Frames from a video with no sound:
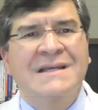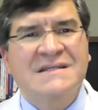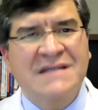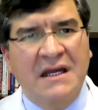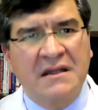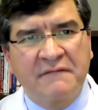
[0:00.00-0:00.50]

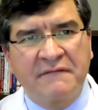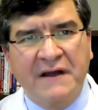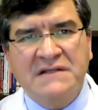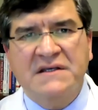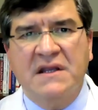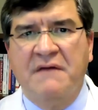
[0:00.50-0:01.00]
Side
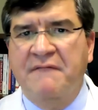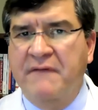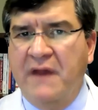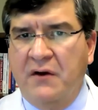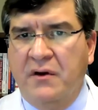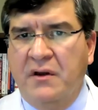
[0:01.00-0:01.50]
effects can
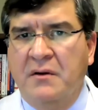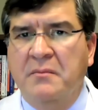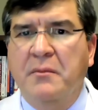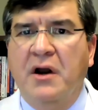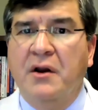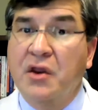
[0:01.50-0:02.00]
vary,
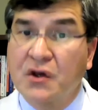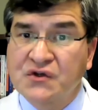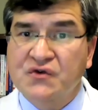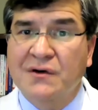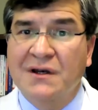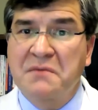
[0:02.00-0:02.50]
but are
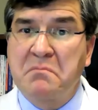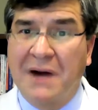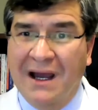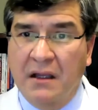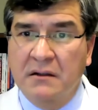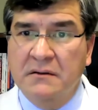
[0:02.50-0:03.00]
usually
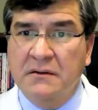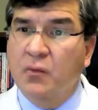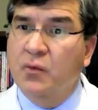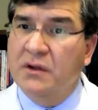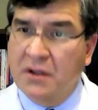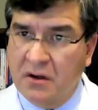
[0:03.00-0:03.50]
mild
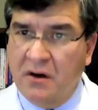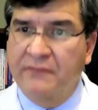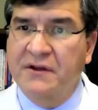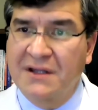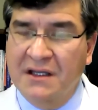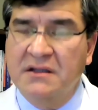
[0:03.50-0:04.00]
with the
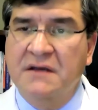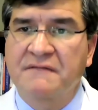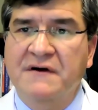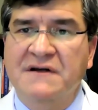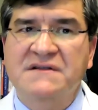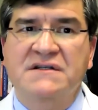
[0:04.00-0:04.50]
COVID 19
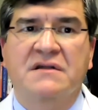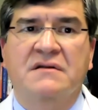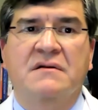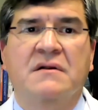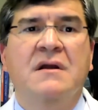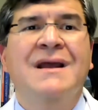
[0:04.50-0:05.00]
vaccine.
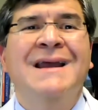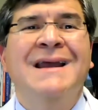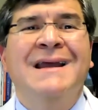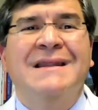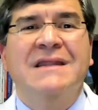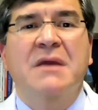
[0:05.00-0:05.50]

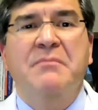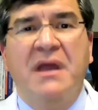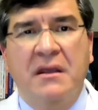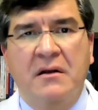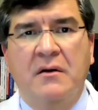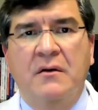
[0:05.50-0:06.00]
They
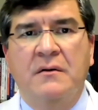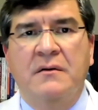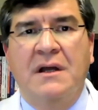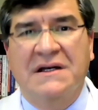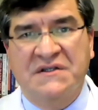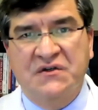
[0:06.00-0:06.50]
may
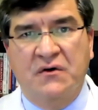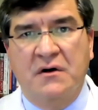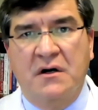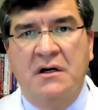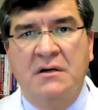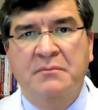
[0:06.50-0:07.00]
include a
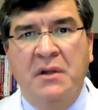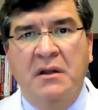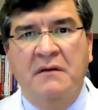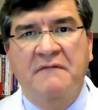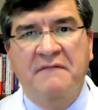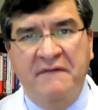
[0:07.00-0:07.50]
sore arm,
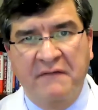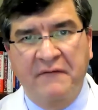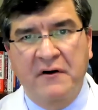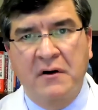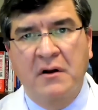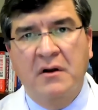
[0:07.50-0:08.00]

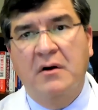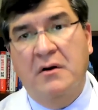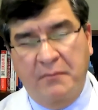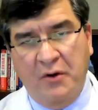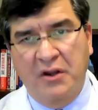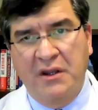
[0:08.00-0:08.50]
fever,
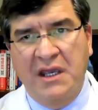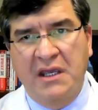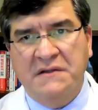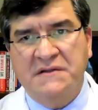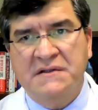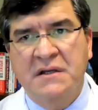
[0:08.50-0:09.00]
or body
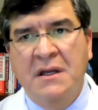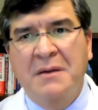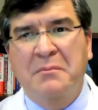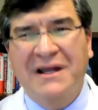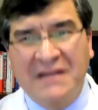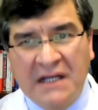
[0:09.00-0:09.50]
aches,
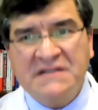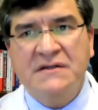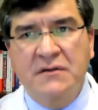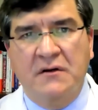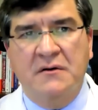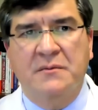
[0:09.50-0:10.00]
but
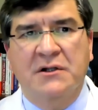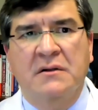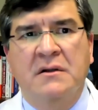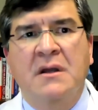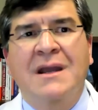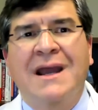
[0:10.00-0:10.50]
that's normal.
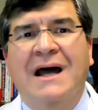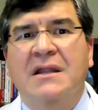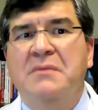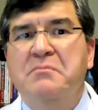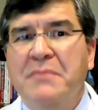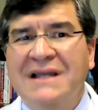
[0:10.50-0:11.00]
And
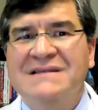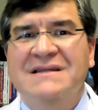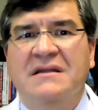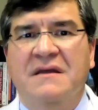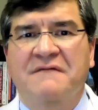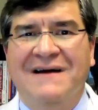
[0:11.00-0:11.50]
it means
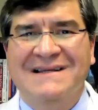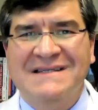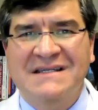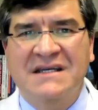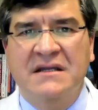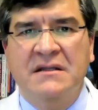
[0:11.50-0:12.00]
that the
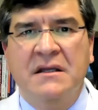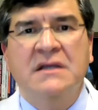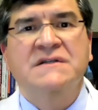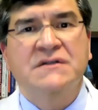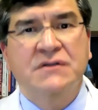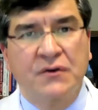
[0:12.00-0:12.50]
vaccine
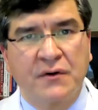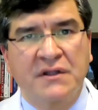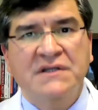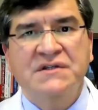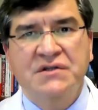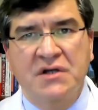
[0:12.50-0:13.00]
is doing
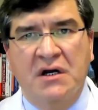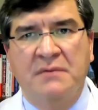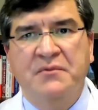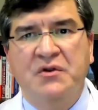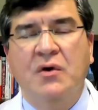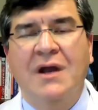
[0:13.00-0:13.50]
its
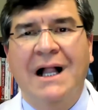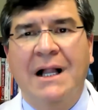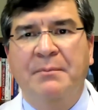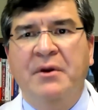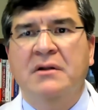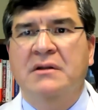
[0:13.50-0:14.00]
job to
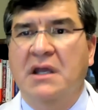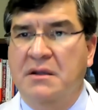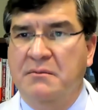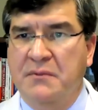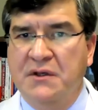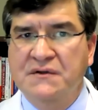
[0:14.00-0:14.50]
help the
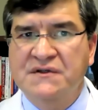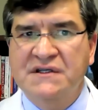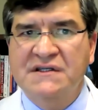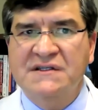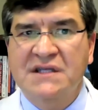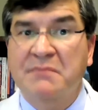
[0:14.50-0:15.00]
immune
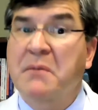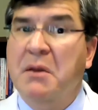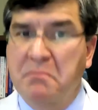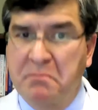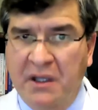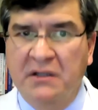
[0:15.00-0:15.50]
system
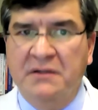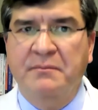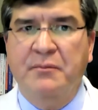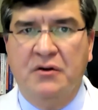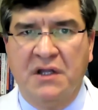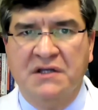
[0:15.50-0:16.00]
build
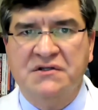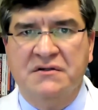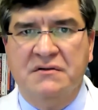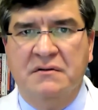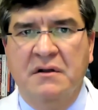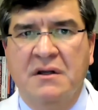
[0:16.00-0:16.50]

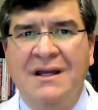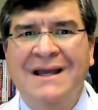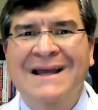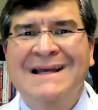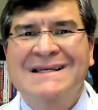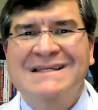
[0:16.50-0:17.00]
protection.
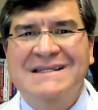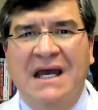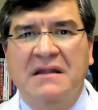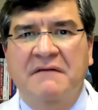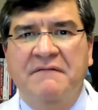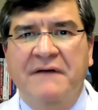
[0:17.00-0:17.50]

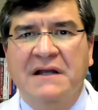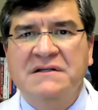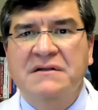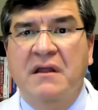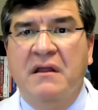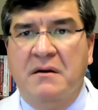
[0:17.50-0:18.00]
Side
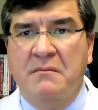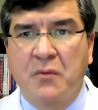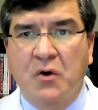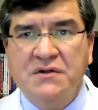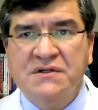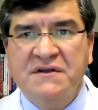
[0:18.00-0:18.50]
effects that are
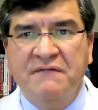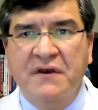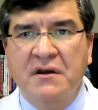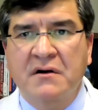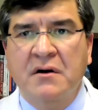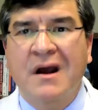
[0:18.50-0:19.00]
more
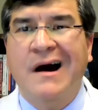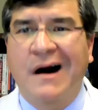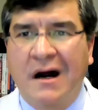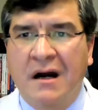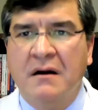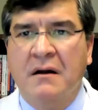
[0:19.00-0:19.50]
severe
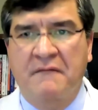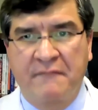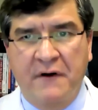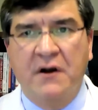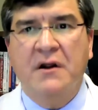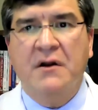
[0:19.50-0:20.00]
are
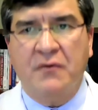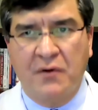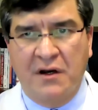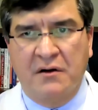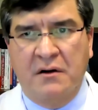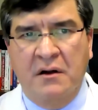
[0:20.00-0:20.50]
very
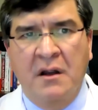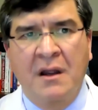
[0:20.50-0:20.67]
rare.